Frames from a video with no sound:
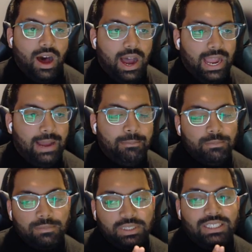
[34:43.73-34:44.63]
I am
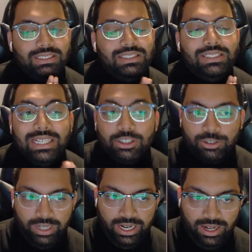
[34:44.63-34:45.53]

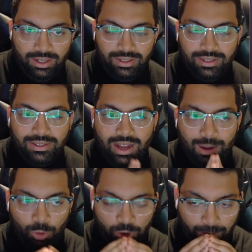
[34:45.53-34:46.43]
considering,
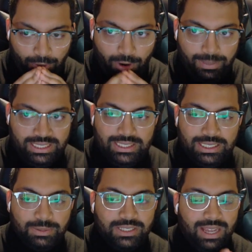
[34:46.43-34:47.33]
I will not promise
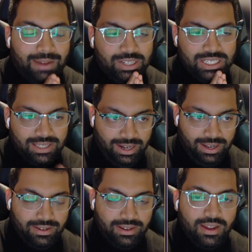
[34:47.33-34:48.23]
this because I haven't
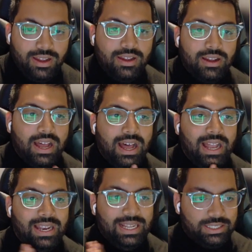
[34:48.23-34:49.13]
decided, a
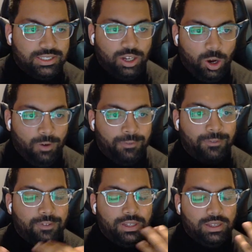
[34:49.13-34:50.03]
list of
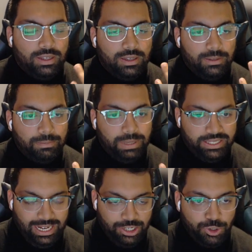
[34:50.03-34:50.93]

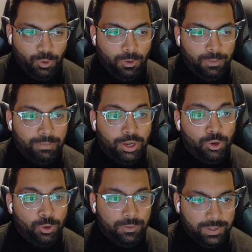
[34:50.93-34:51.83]
potential
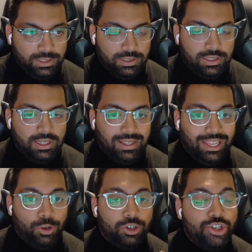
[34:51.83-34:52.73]
maneuvers
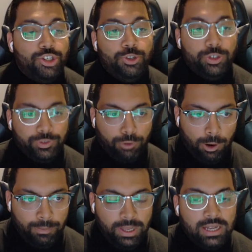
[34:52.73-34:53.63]
that you can choose
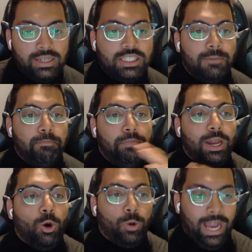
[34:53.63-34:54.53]
from to
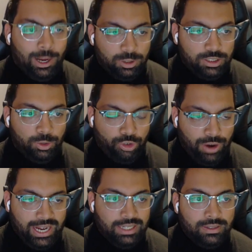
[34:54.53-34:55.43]
build out your
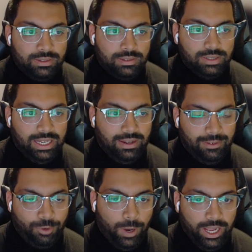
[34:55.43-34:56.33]
dragon in a
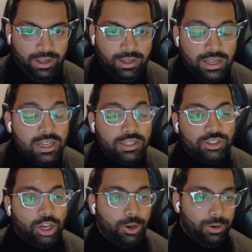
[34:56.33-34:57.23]
different way.
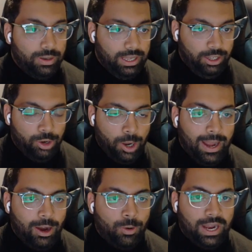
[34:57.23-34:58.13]
So you know
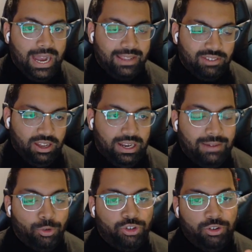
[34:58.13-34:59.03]
how at certain
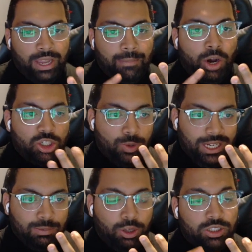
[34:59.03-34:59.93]
levels you get martial
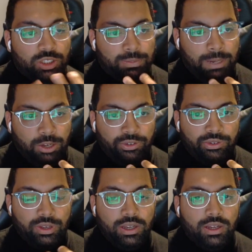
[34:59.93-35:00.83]
exploits or spells?